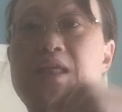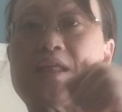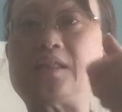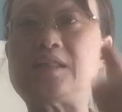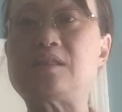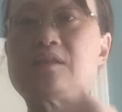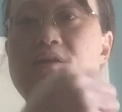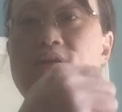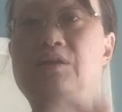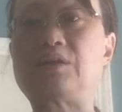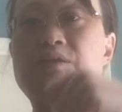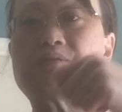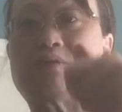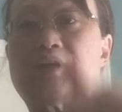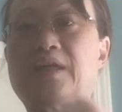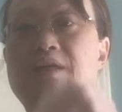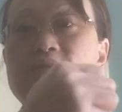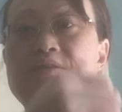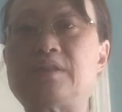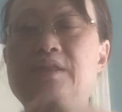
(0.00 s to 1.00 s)
dancing all
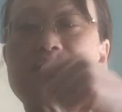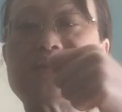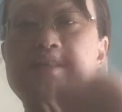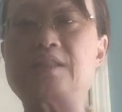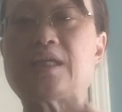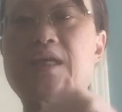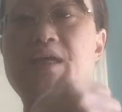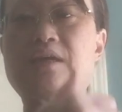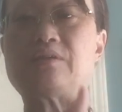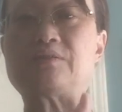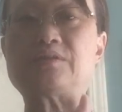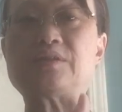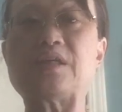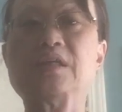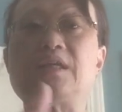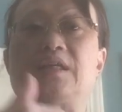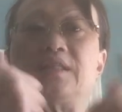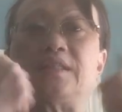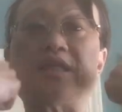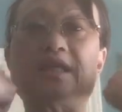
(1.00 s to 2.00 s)
around the town.
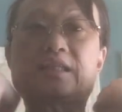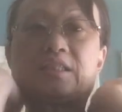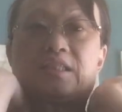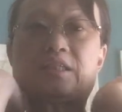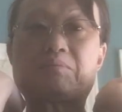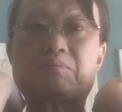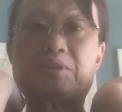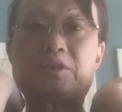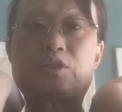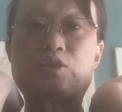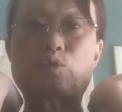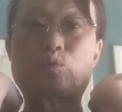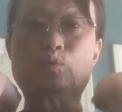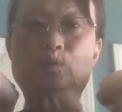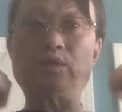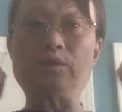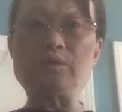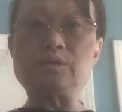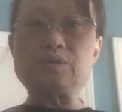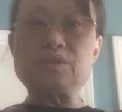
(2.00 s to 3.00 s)
Dancing on my
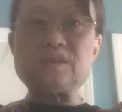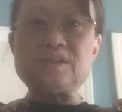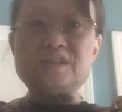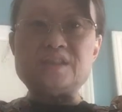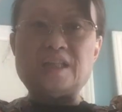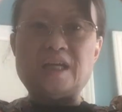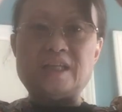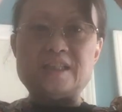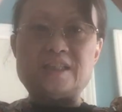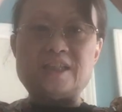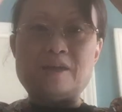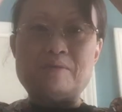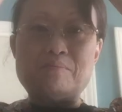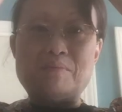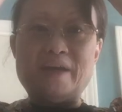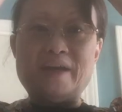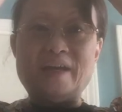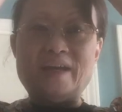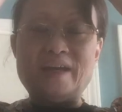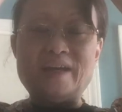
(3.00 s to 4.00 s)
shoulders, dancing on
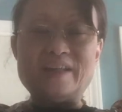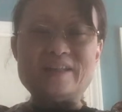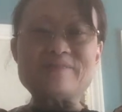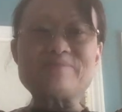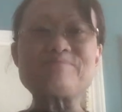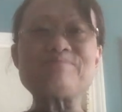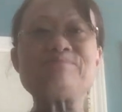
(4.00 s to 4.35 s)
my head.